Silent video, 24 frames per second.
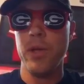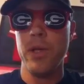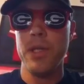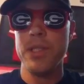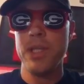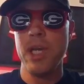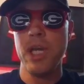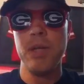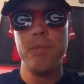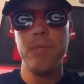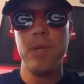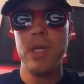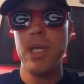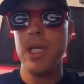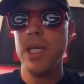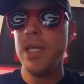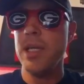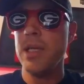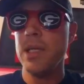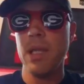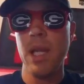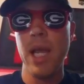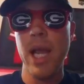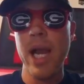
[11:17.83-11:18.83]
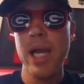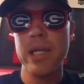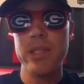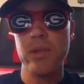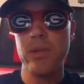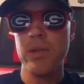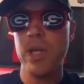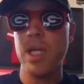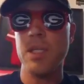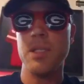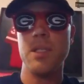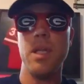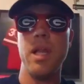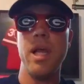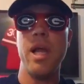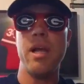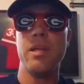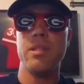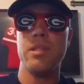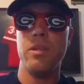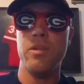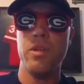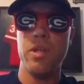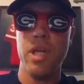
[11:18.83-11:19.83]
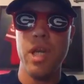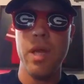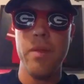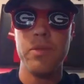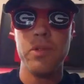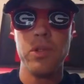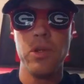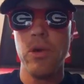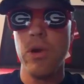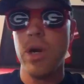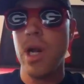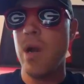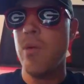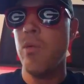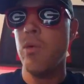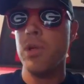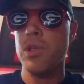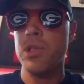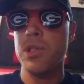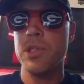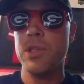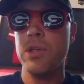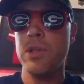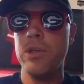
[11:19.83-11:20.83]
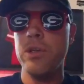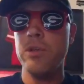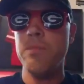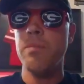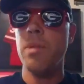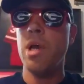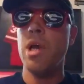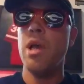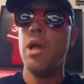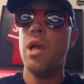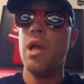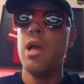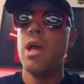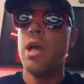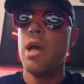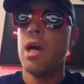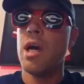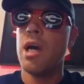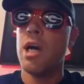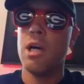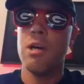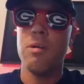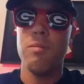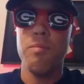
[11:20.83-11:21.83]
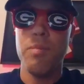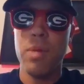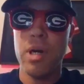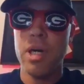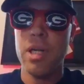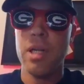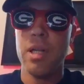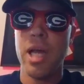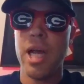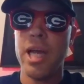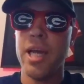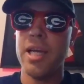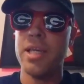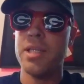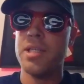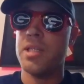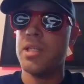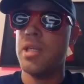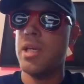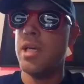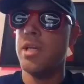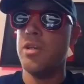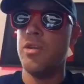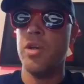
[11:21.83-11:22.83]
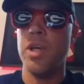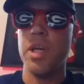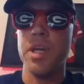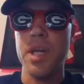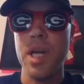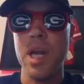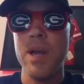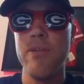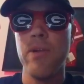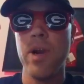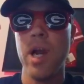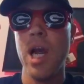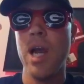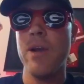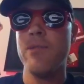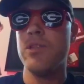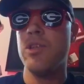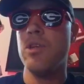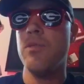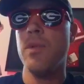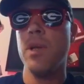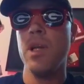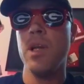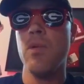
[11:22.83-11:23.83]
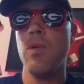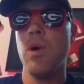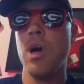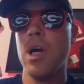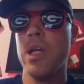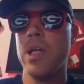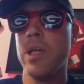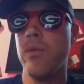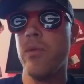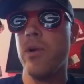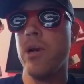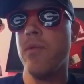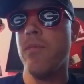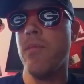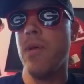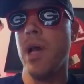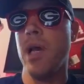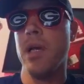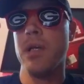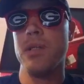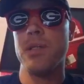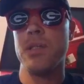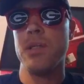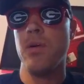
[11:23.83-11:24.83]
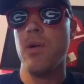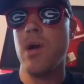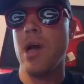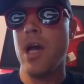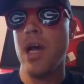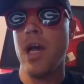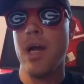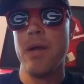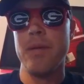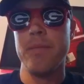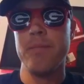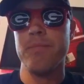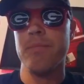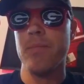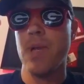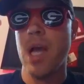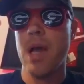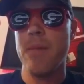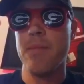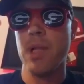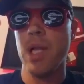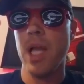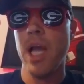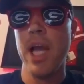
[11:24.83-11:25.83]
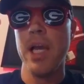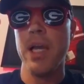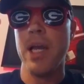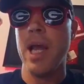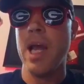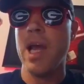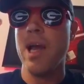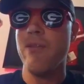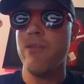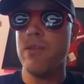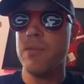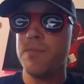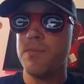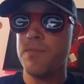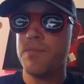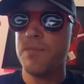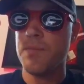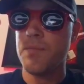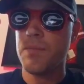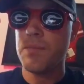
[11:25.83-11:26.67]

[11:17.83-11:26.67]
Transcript: He's going to be last or next to last on the depth chart, I would assume. But like I said, you can never have too many quality running backs, so I'm glad to have him.